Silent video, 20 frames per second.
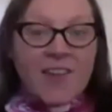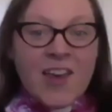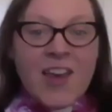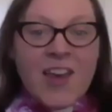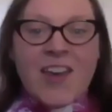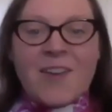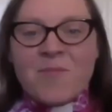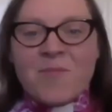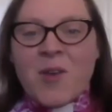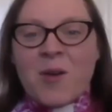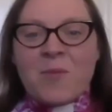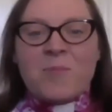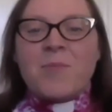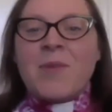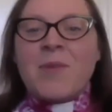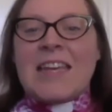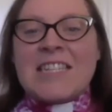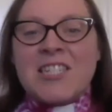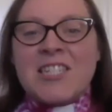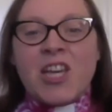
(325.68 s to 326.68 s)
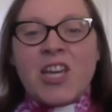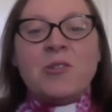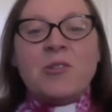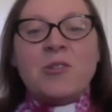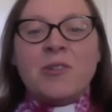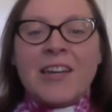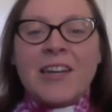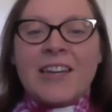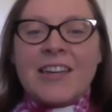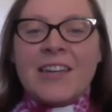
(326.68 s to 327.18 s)
a PTO
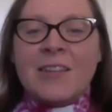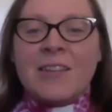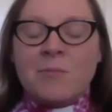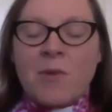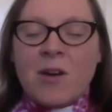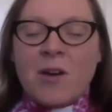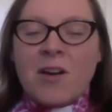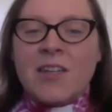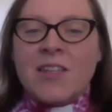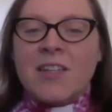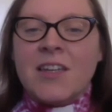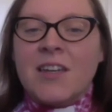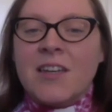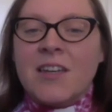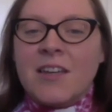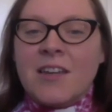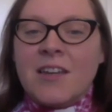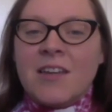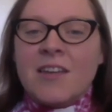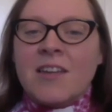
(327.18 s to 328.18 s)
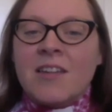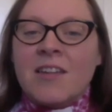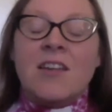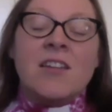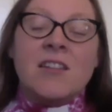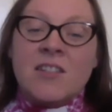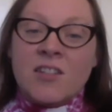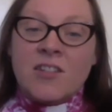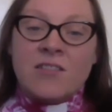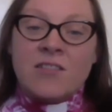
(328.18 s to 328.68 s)
in my
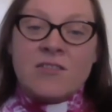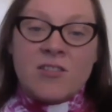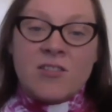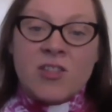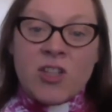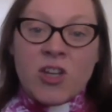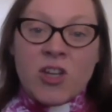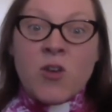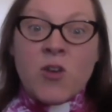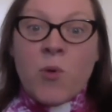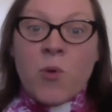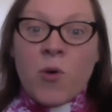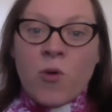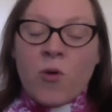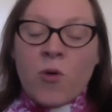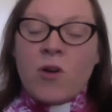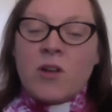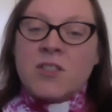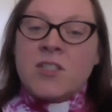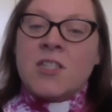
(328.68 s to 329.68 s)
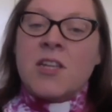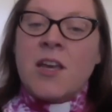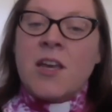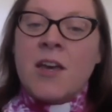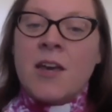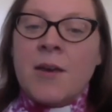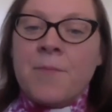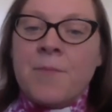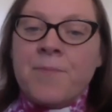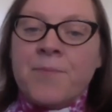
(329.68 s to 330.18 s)
in the Newport
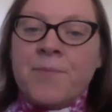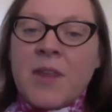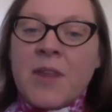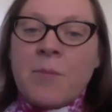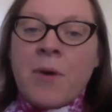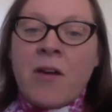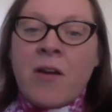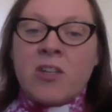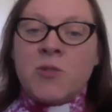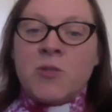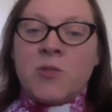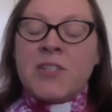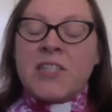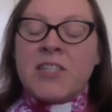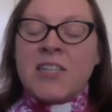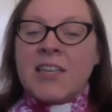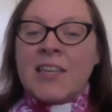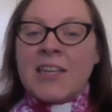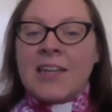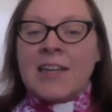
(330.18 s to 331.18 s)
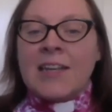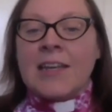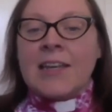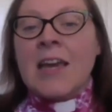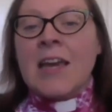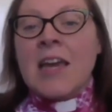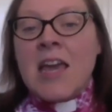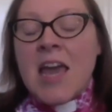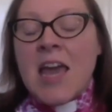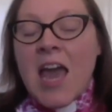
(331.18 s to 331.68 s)
parish particularly,
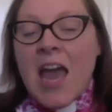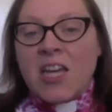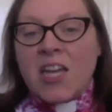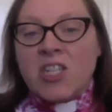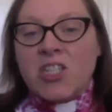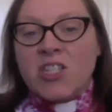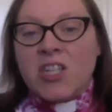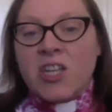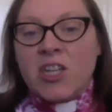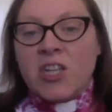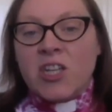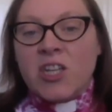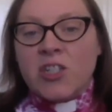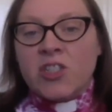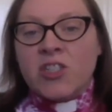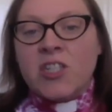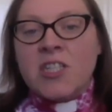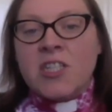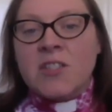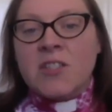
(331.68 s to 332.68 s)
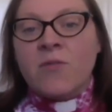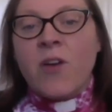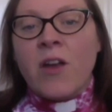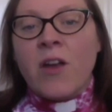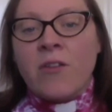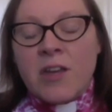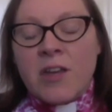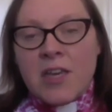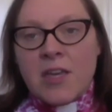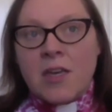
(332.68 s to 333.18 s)
and she's
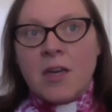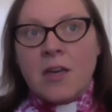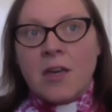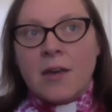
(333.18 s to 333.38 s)
very.